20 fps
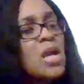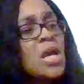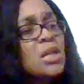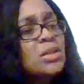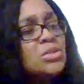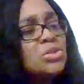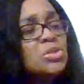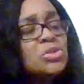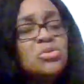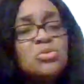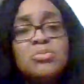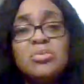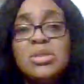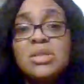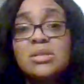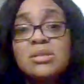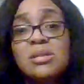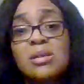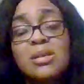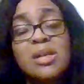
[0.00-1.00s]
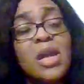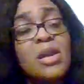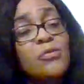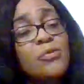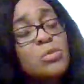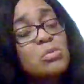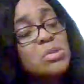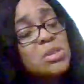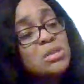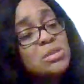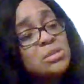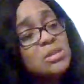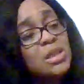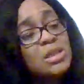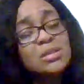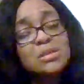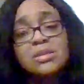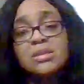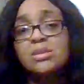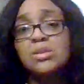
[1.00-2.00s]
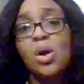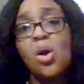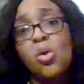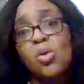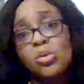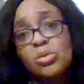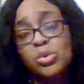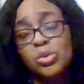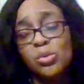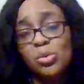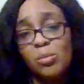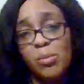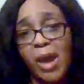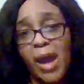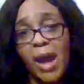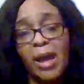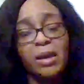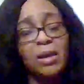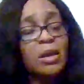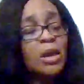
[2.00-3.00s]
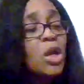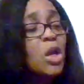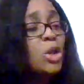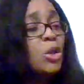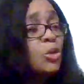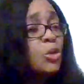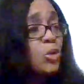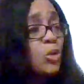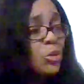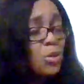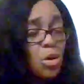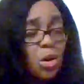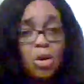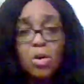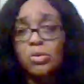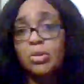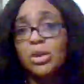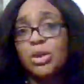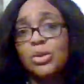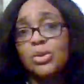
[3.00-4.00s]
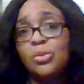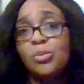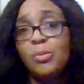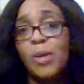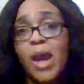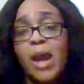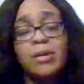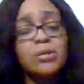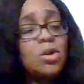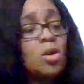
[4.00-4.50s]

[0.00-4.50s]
until you disconnect from these things that's holding you back. You're holding you back.